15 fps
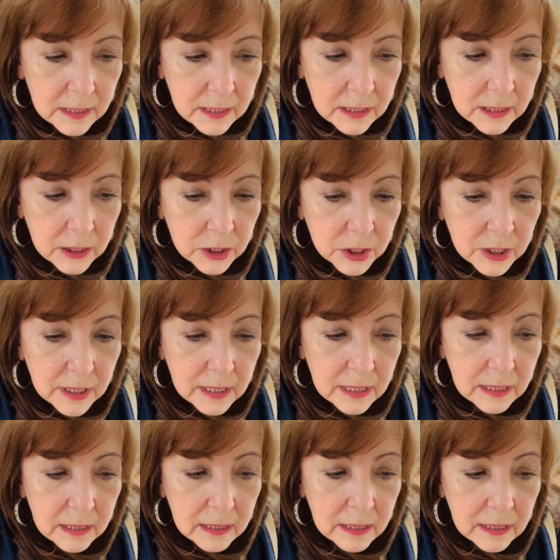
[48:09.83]

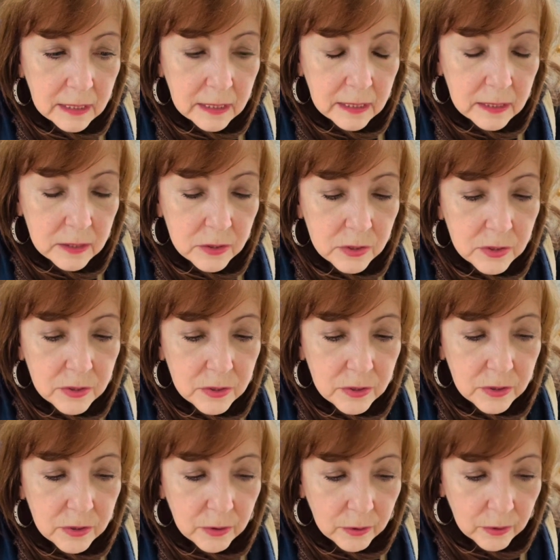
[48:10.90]
she is
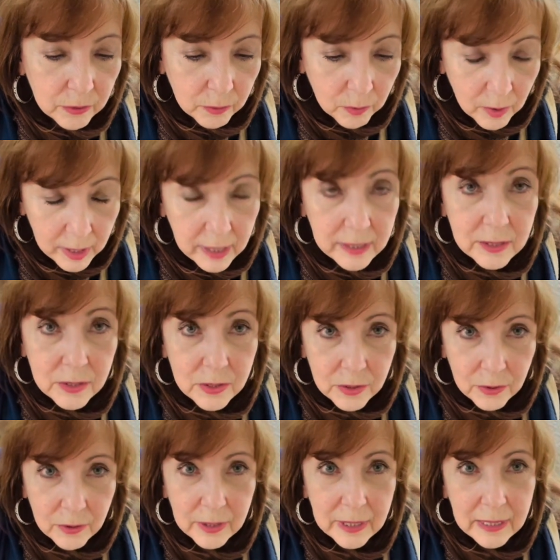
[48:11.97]
thir- was
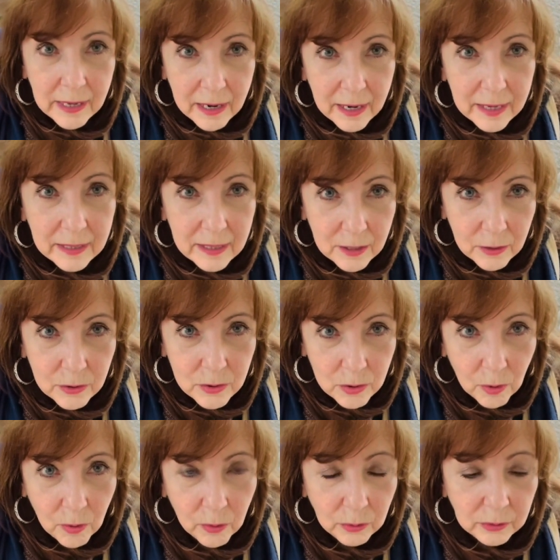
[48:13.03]
39 years
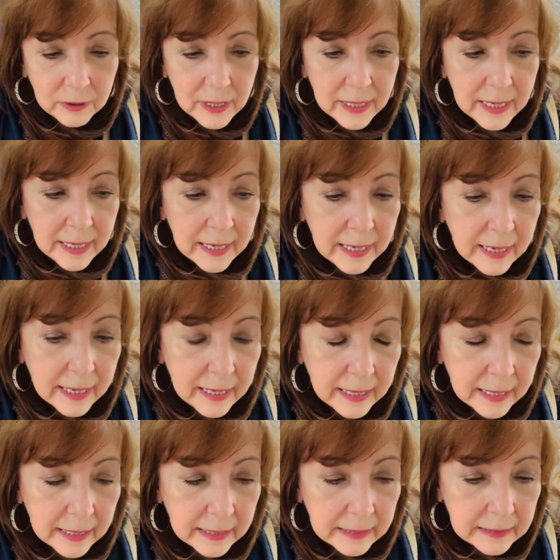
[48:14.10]
old.
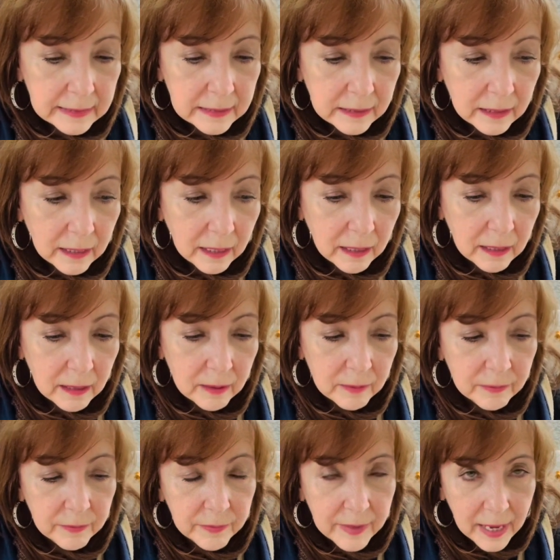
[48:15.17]
And um,
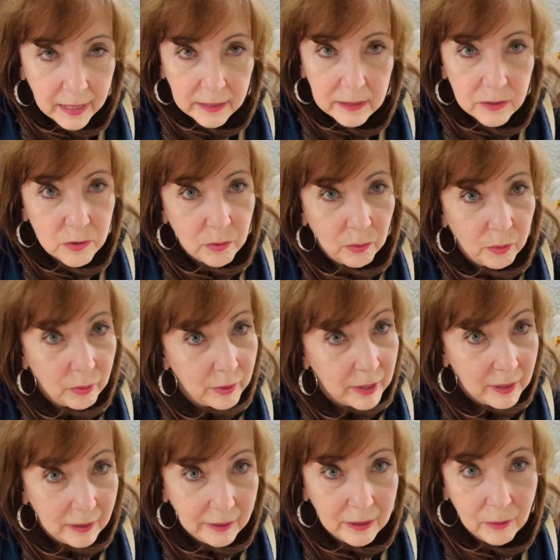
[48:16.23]
that is
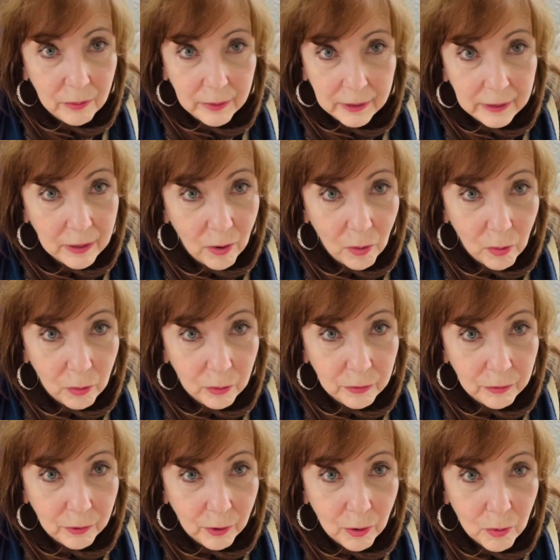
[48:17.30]
really, really old
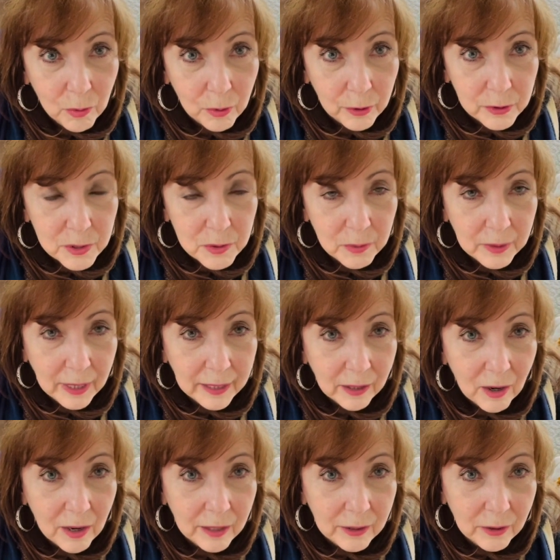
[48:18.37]
for a horse. When I
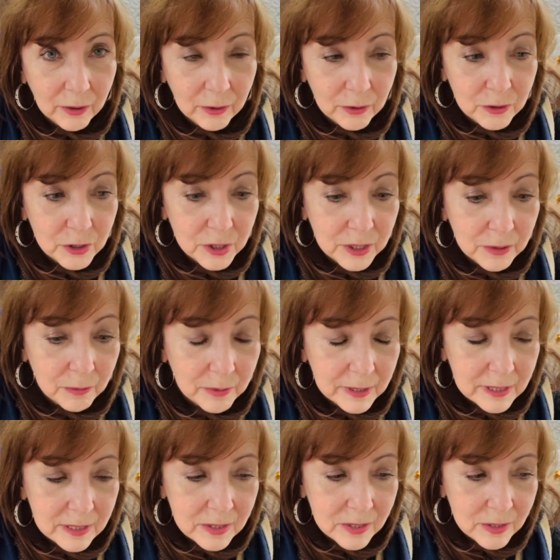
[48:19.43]
got her, she
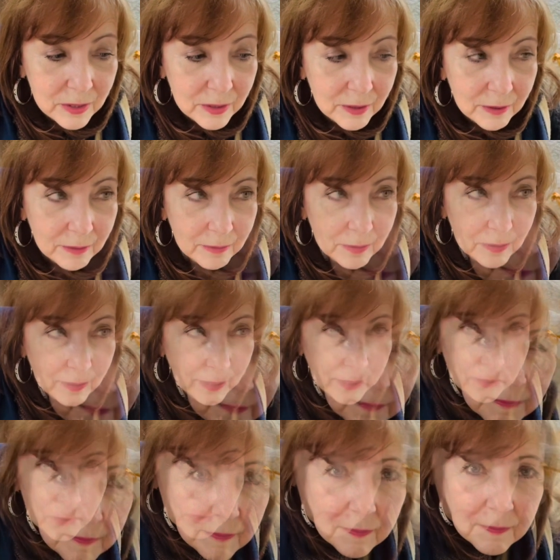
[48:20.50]
was like
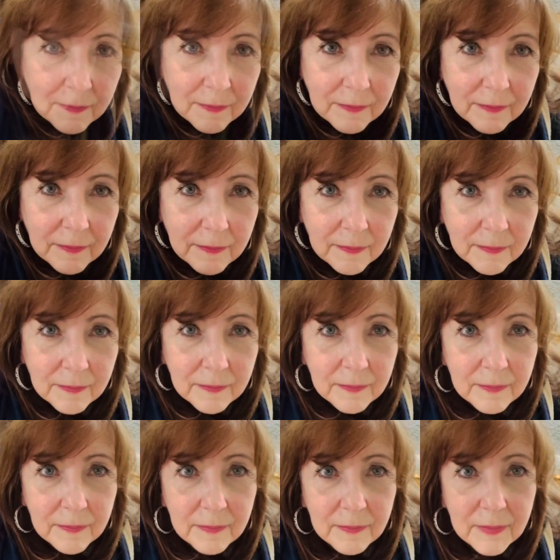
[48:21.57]
20.
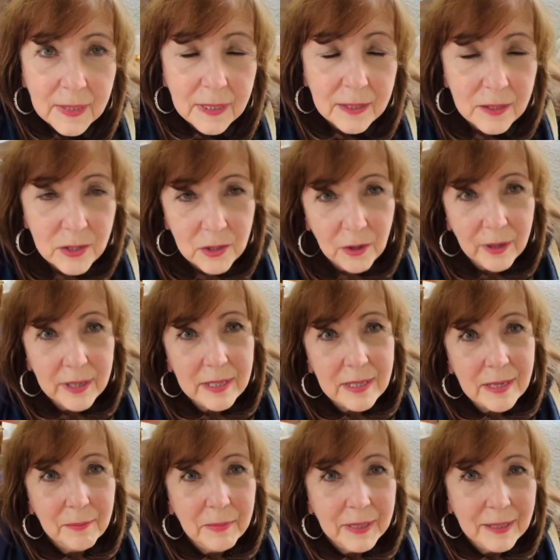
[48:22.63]
Sorry,
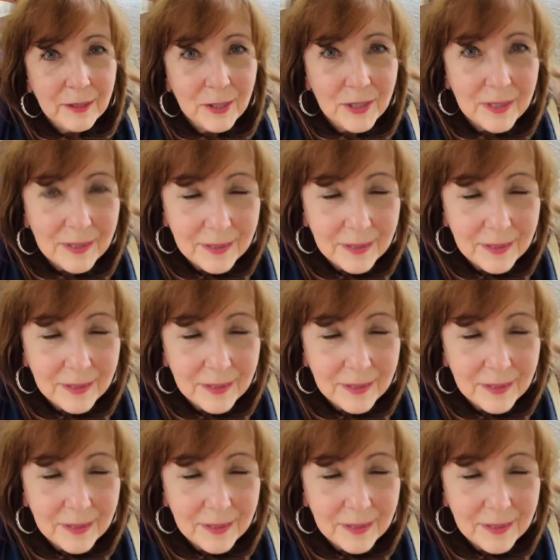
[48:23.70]
somebody just